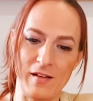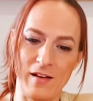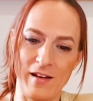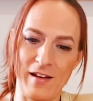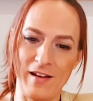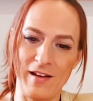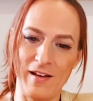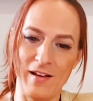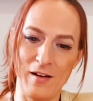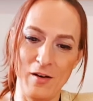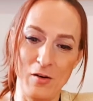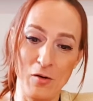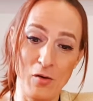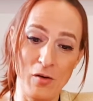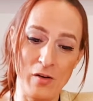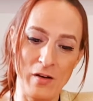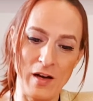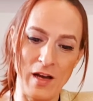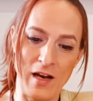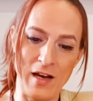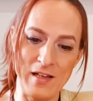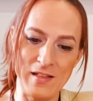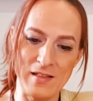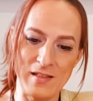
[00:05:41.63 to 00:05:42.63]
uh, look
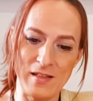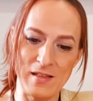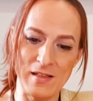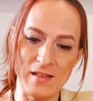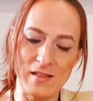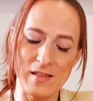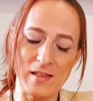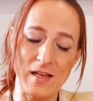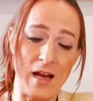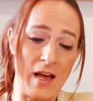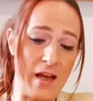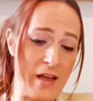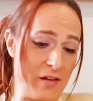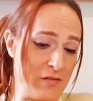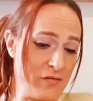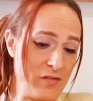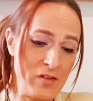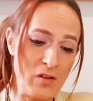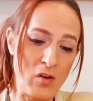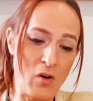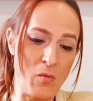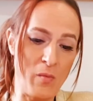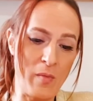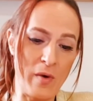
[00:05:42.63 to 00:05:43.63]
nice in the sky
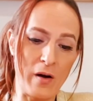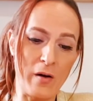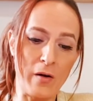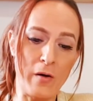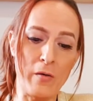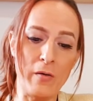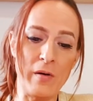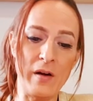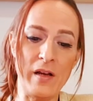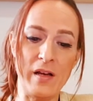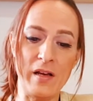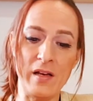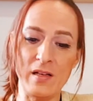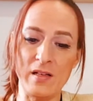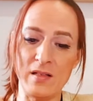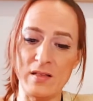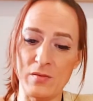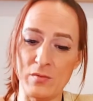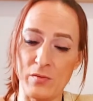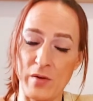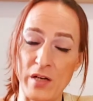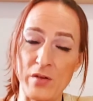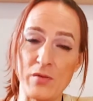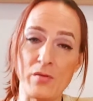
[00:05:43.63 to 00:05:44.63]
even though mercury
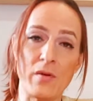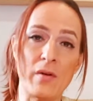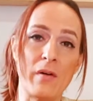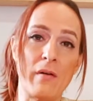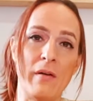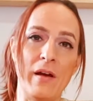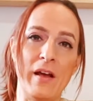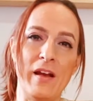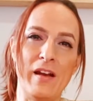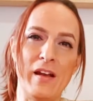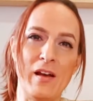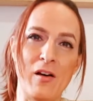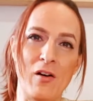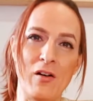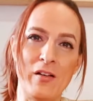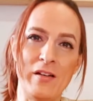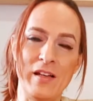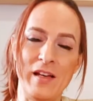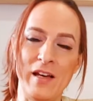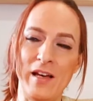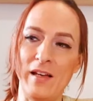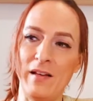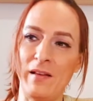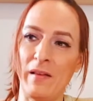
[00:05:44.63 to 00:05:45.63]
is retrograding on
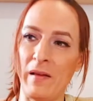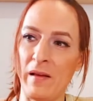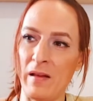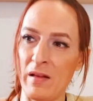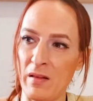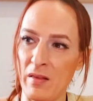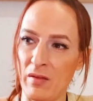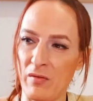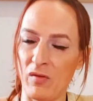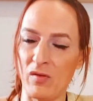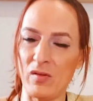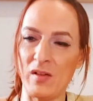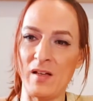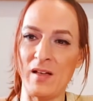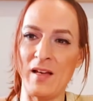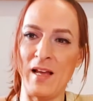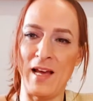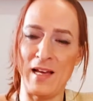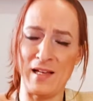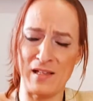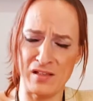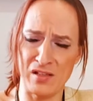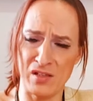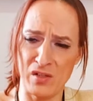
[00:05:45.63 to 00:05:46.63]
the 18th for the
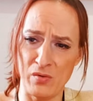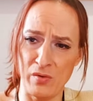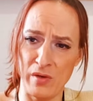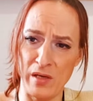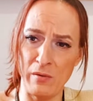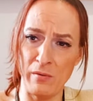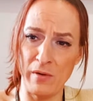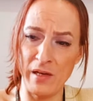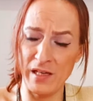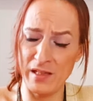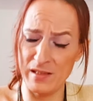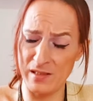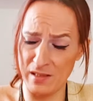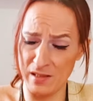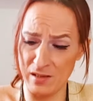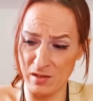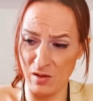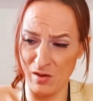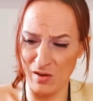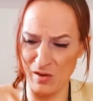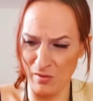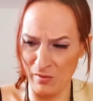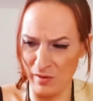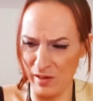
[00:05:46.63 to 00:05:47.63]
next 3 weeks it's
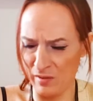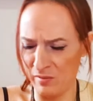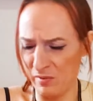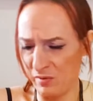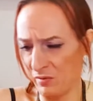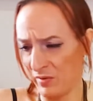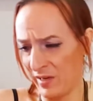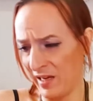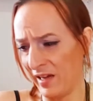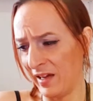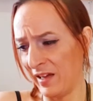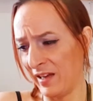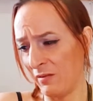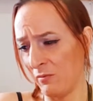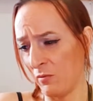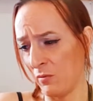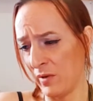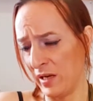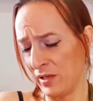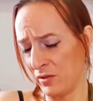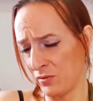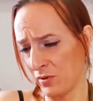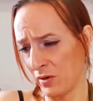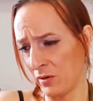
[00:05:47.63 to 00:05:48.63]
going to retrograde
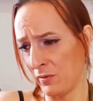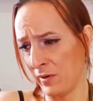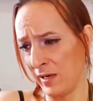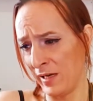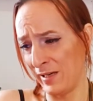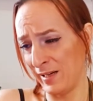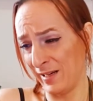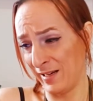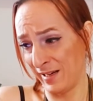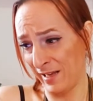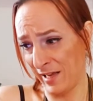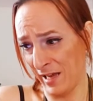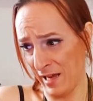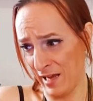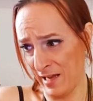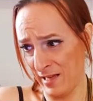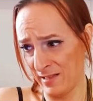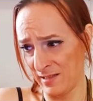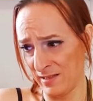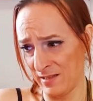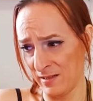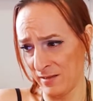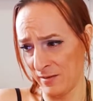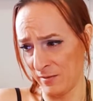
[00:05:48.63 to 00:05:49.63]
retrograde in
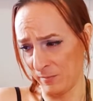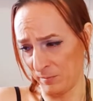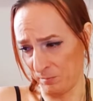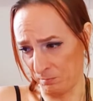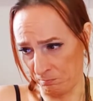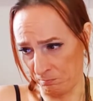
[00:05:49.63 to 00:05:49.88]
cancer